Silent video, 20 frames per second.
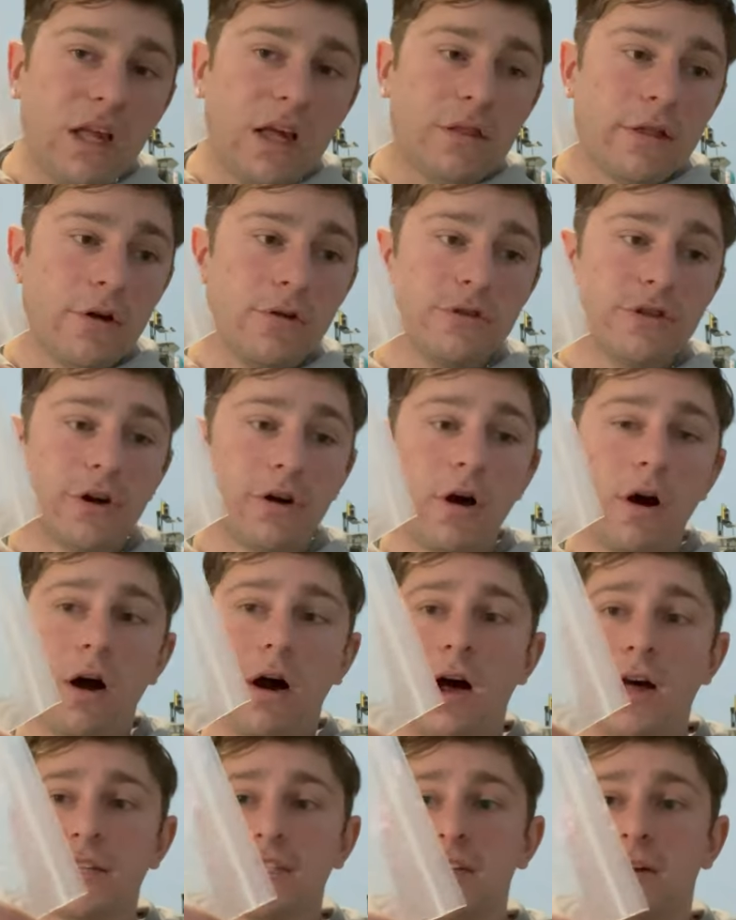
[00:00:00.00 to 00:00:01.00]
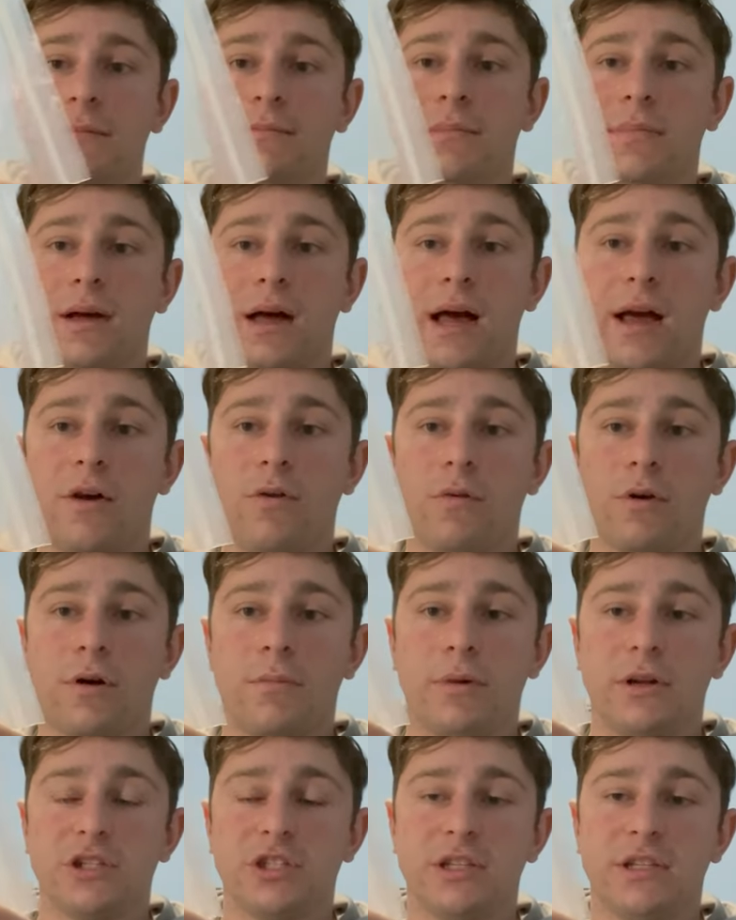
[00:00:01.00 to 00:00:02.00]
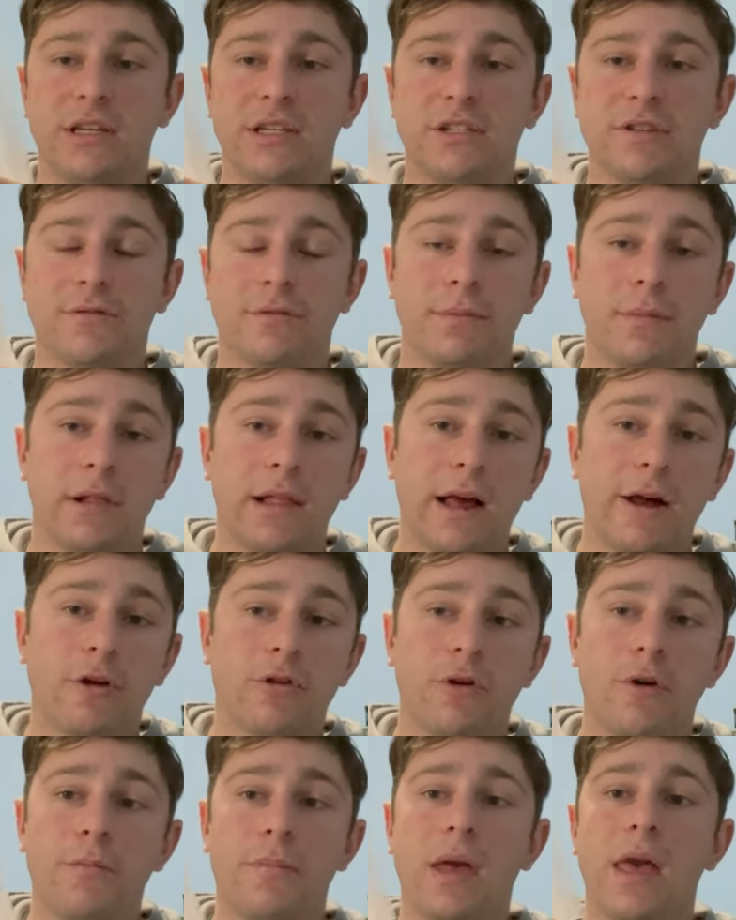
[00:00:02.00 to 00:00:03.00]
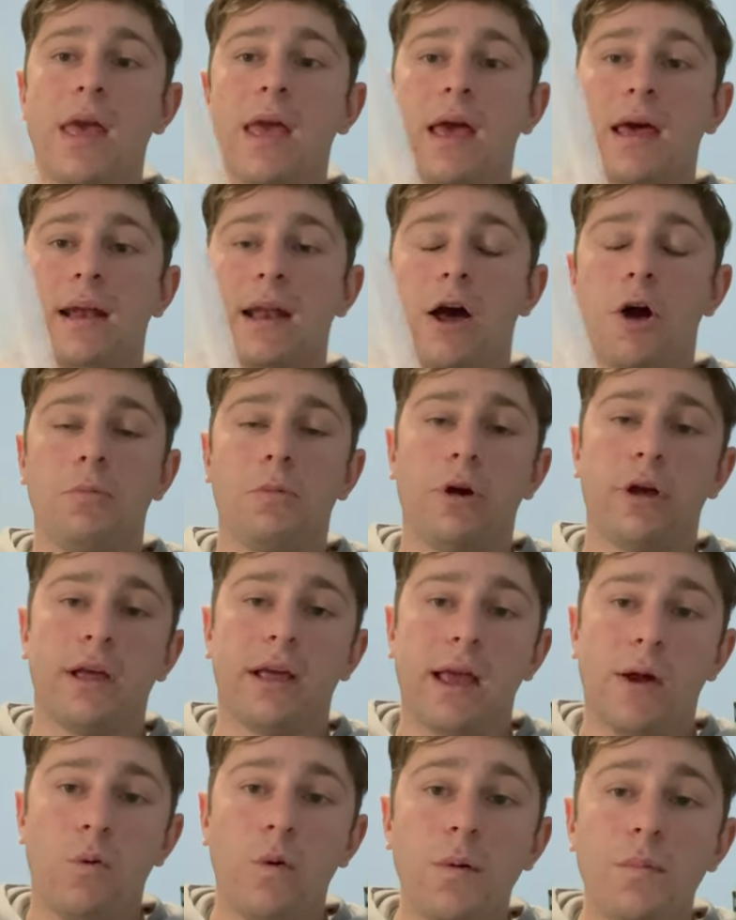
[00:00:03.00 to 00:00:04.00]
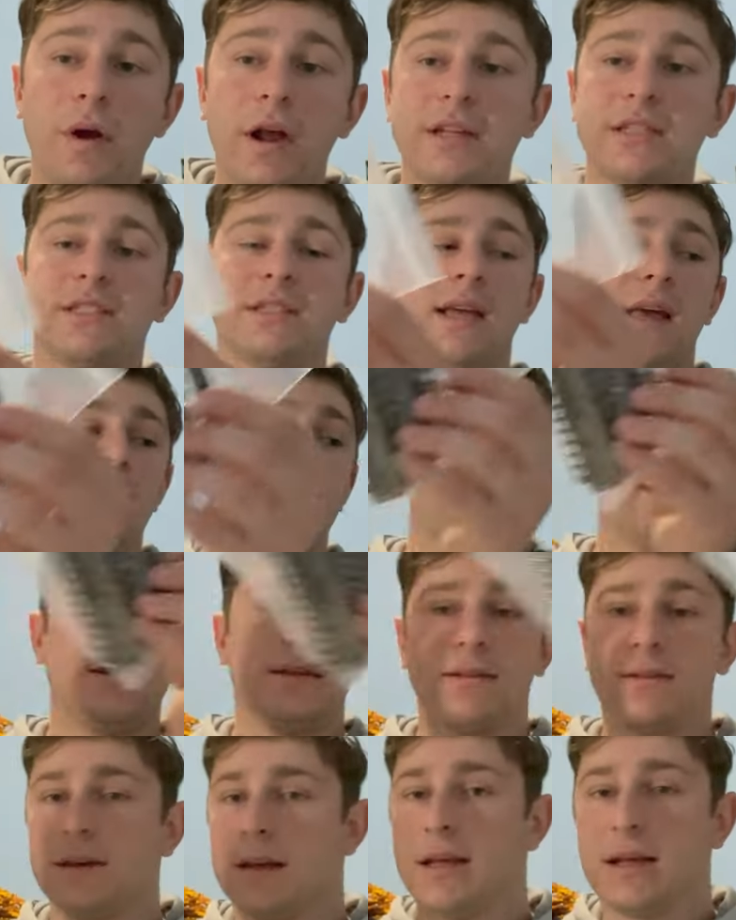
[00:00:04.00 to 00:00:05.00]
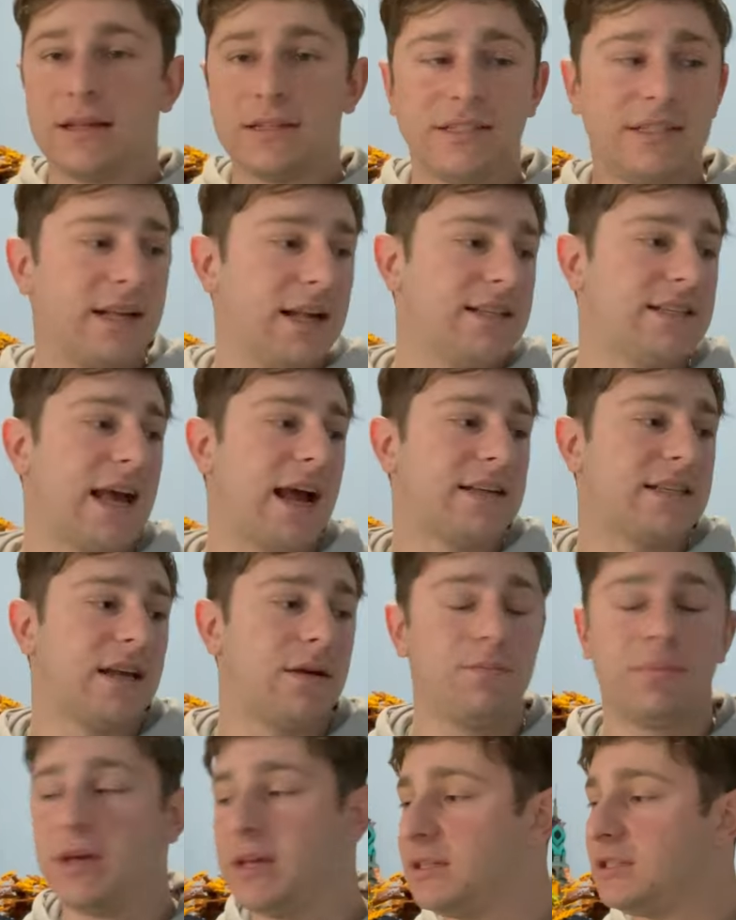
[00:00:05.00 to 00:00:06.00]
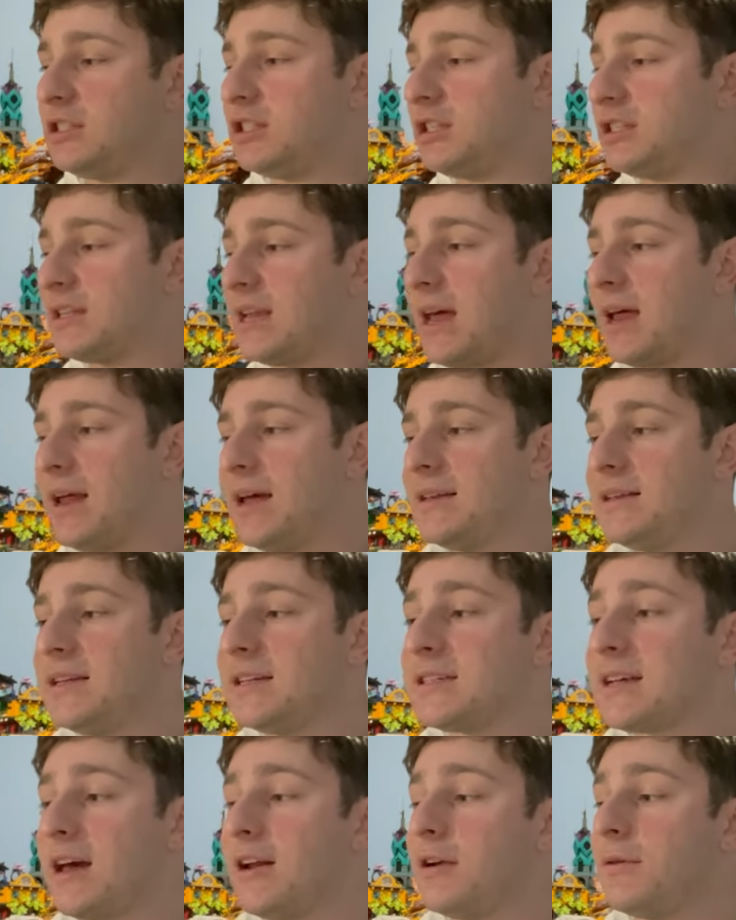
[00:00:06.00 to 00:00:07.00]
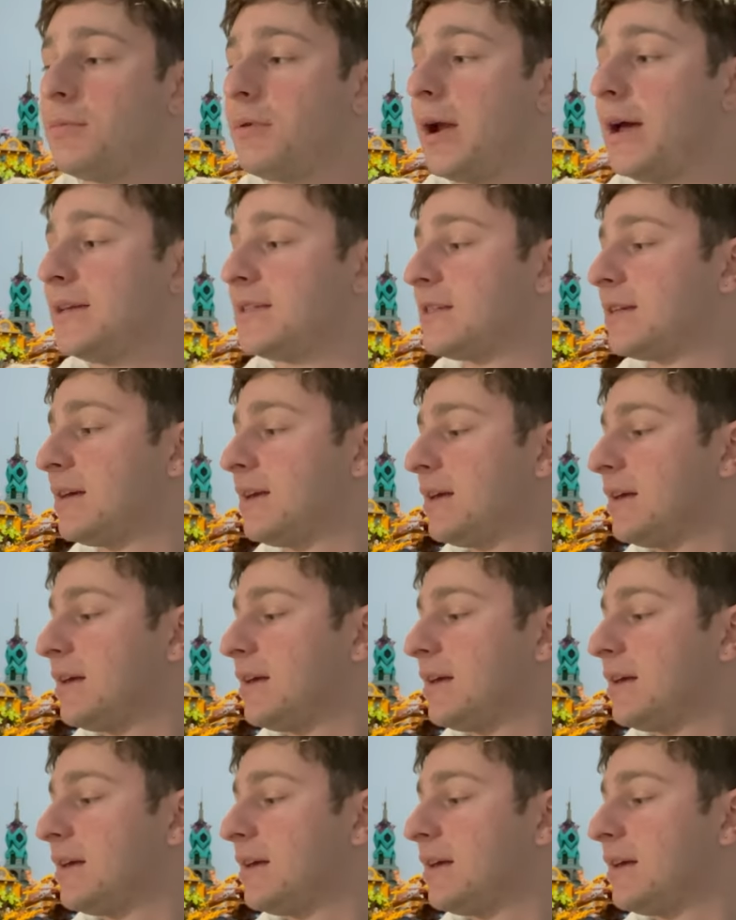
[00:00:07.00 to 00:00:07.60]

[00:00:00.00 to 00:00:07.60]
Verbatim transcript: Those are awesome. I ordered a bunch of these from the LEGO group. And now I'm looking at Webricks and it's the exact same piece, just at a discounted price.